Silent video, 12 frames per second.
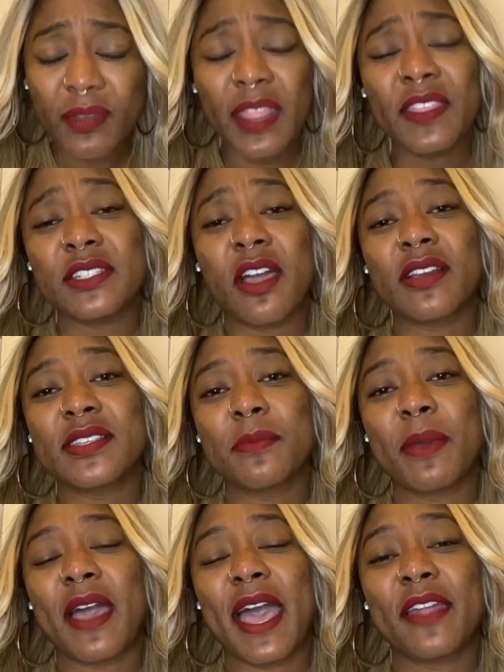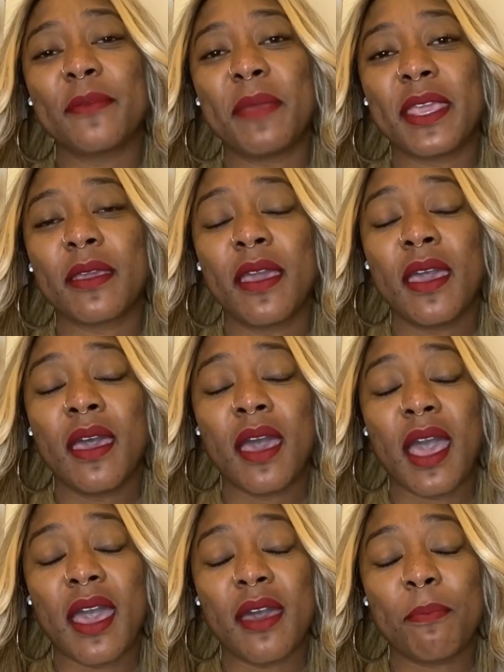that talks about how to make
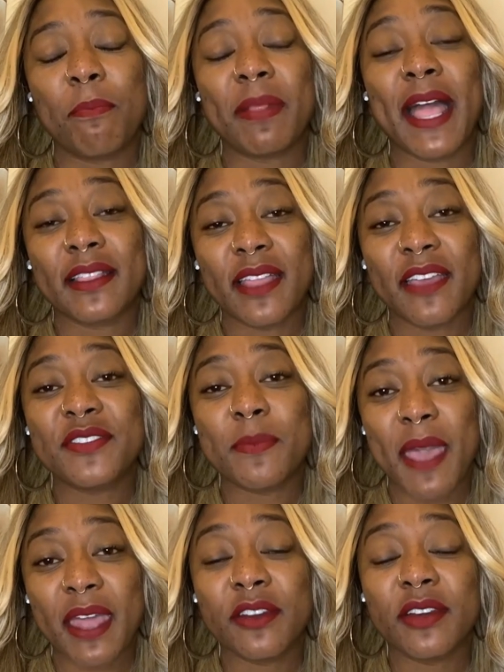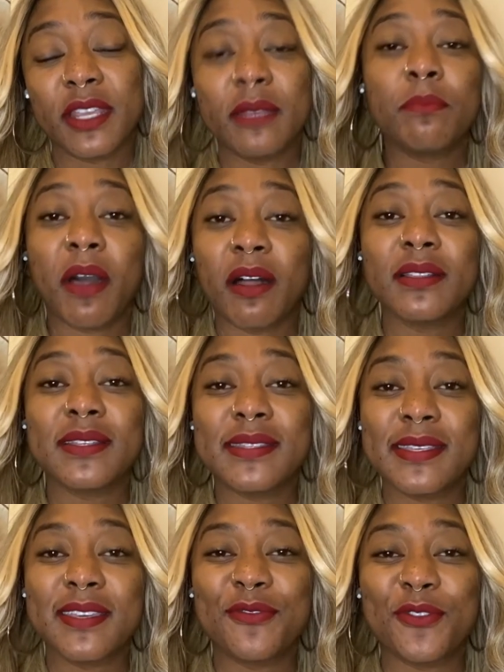uh, Black Lives Matter in
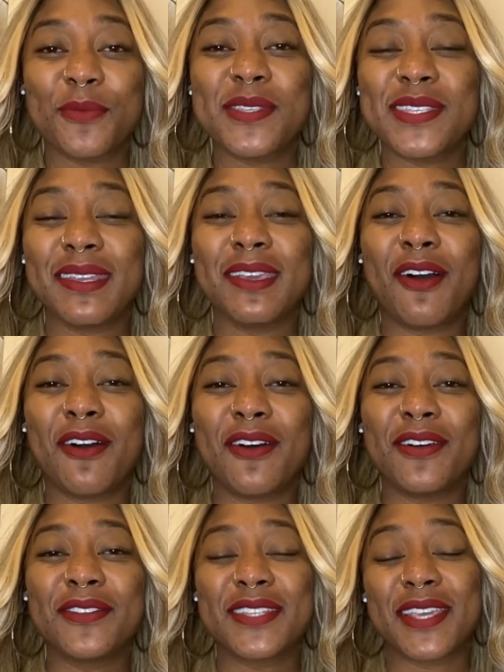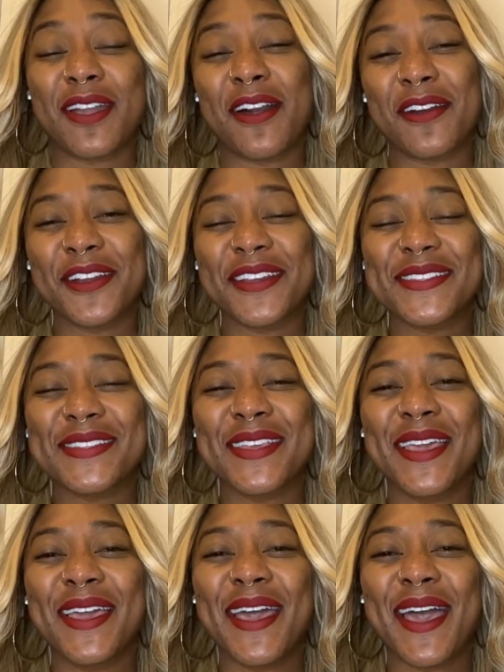policy from City Hall to
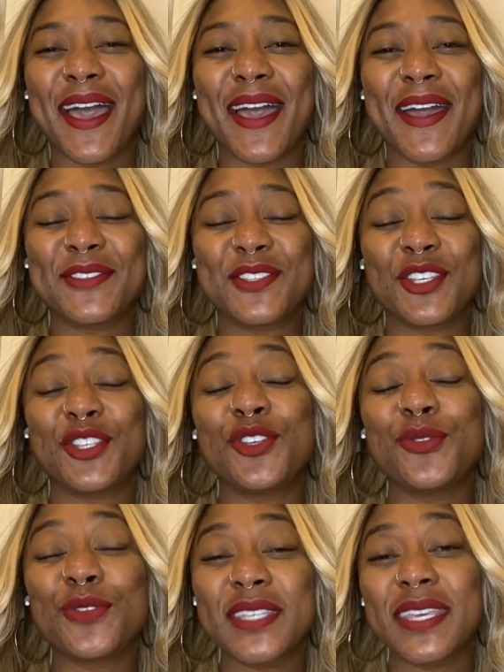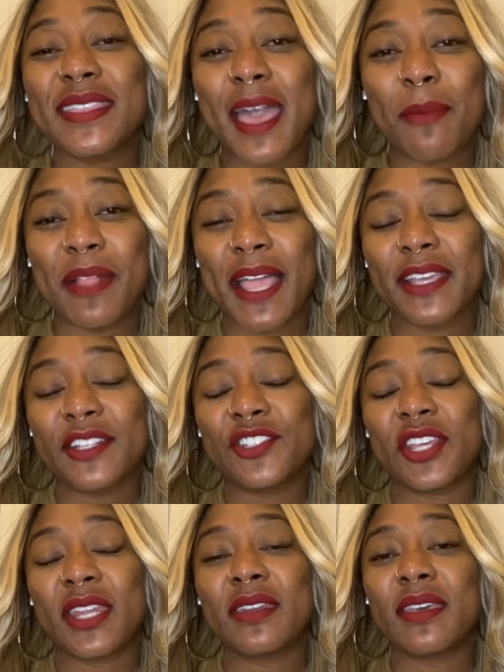Congress, uh, to using that Black
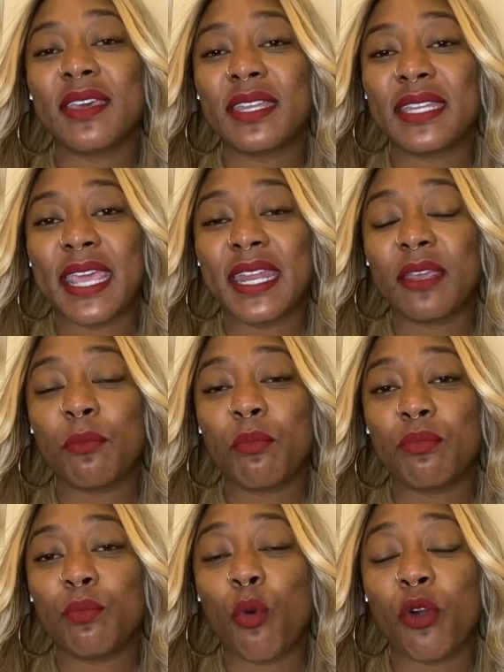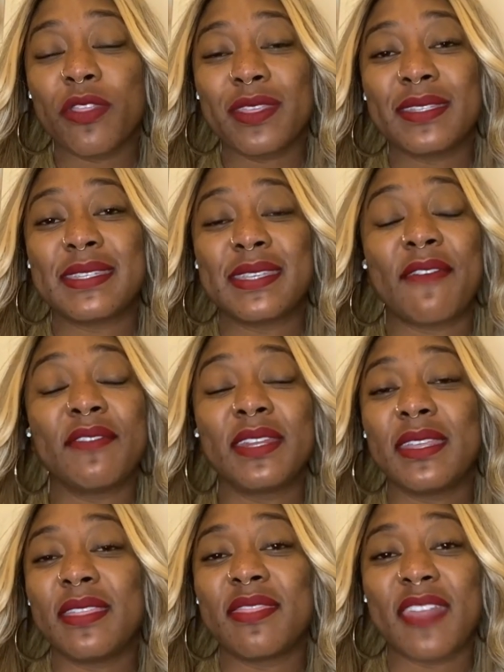agenda and getting more than
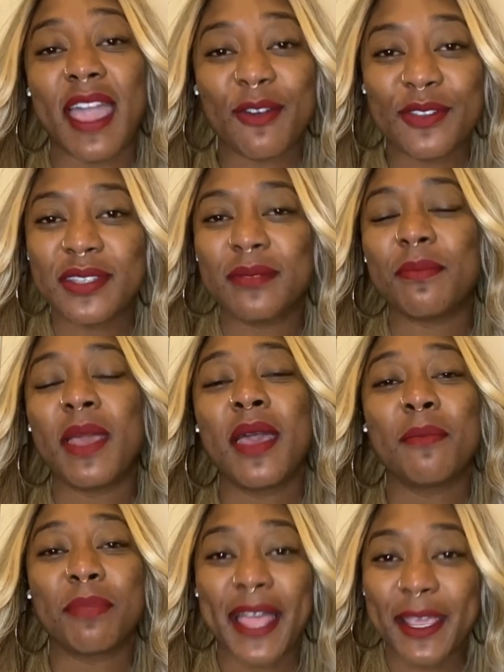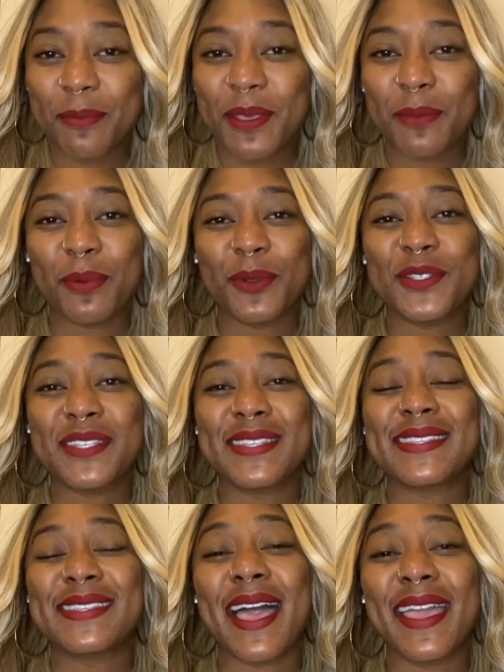70,000 Black people to
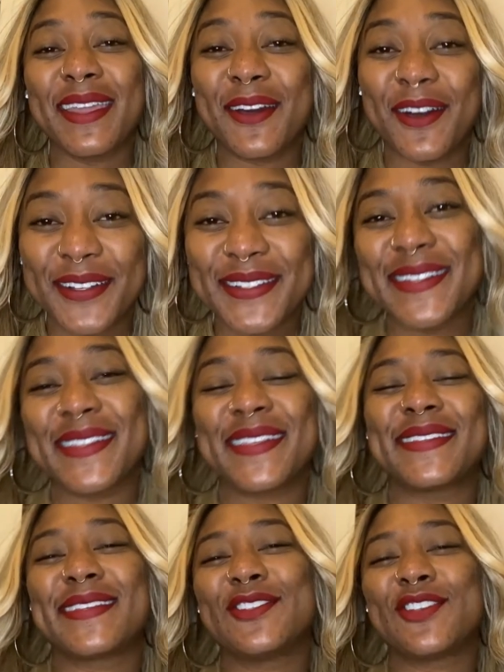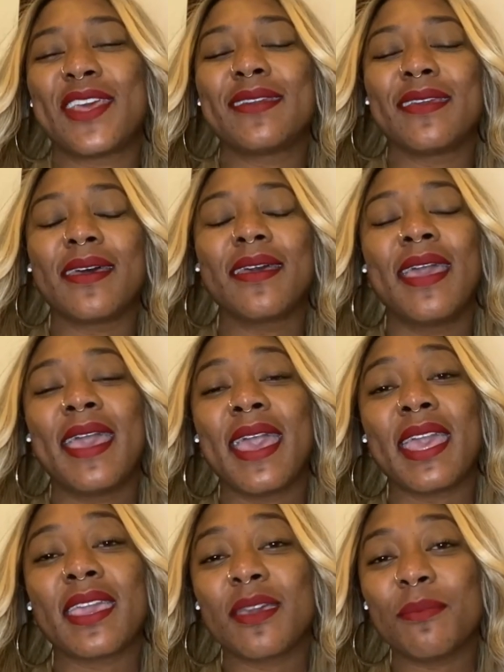sign on to this agenda
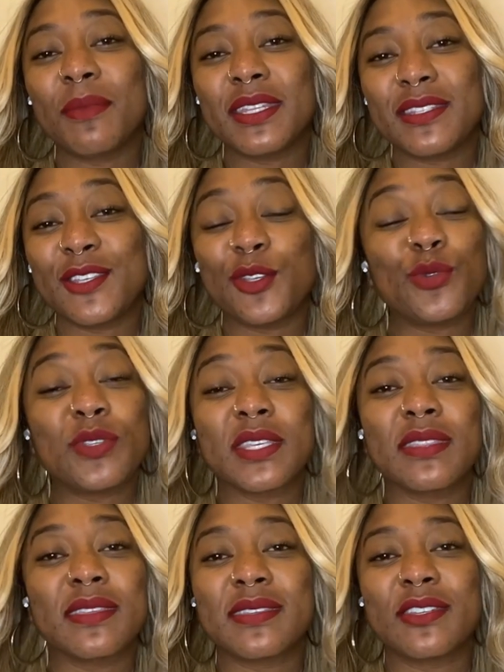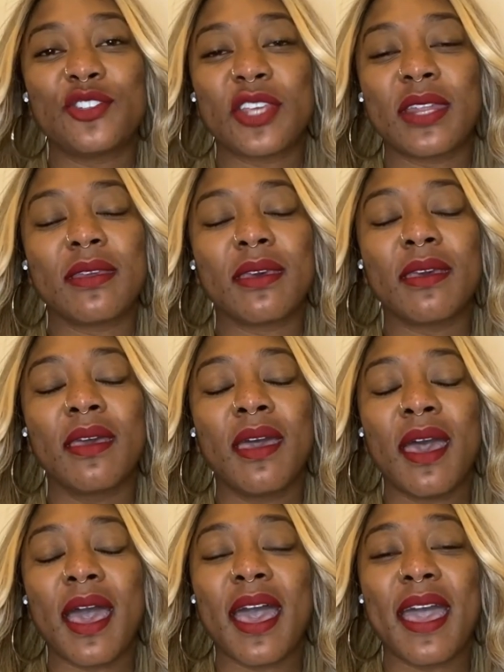and commit to using this agenda
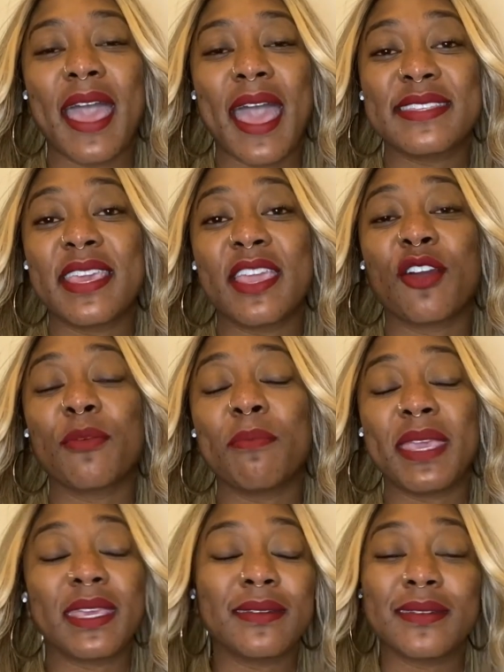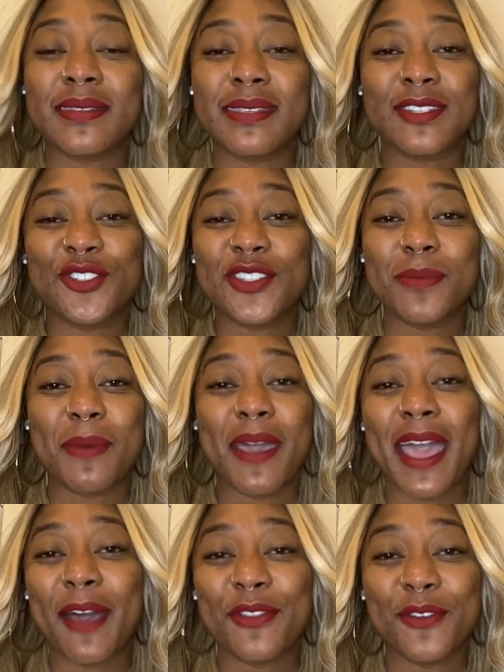uh, as they are making decisions
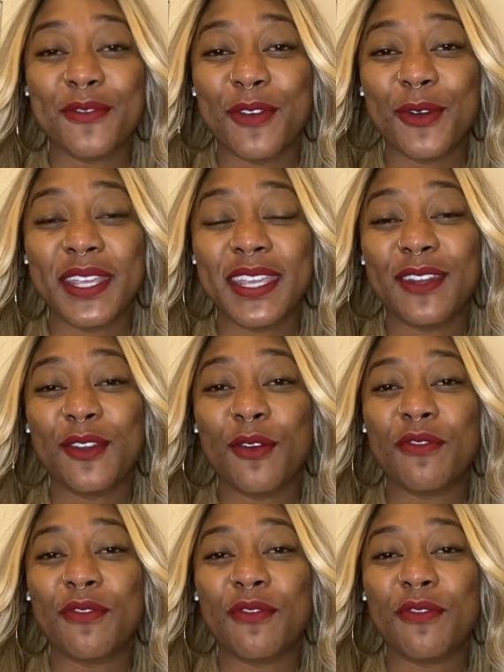about how they're voting in